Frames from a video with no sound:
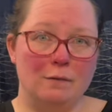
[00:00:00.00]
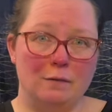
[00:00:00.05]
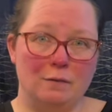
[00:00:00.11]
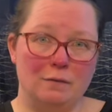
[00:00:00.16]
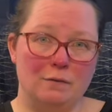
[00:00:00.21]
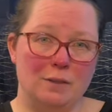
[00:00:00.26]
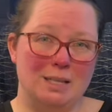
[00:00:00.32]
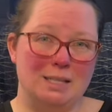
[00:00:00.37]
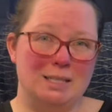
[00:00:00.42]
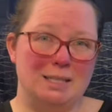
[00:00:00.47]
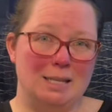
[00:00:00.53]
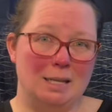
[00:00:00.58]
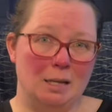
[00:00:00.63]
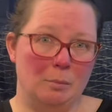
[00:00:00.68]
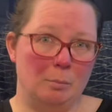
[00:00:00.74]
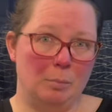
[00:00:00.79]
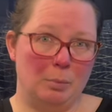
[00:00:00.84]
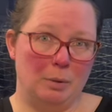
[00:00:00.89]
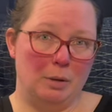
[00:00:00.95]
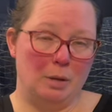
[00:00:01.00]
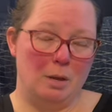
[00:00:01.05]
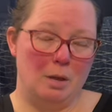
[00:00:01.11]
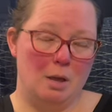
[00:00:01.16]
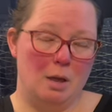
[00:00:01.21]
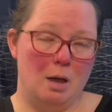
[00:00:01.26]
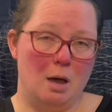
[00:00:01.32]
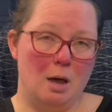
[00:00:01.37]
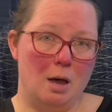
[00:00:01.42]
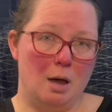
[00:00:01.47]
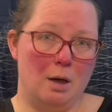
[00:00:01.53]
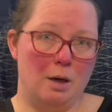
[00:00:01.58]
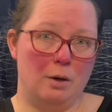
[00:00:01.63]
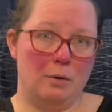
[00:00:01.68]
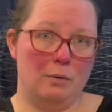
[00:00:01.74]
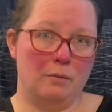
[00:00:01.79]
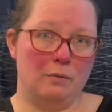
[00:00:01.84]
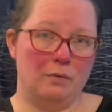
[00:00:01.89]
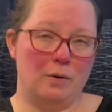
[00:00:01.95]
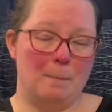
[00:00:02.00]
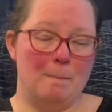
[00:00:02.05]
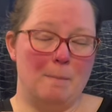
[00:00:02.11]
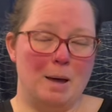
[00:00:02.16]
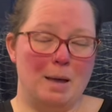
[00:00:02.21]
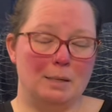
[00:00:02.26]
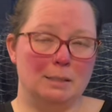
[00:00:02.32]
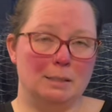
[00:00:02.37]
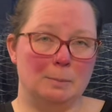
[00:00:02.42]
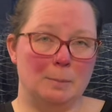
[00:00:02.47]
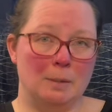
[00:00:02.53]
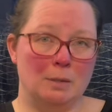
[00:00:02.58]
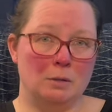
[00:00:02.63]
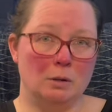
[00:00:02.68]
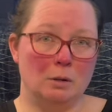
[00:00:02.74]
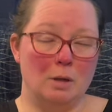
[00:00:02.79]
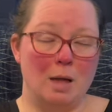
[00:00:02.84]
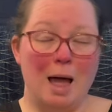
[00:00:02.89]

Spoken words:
of the tip of my spindle.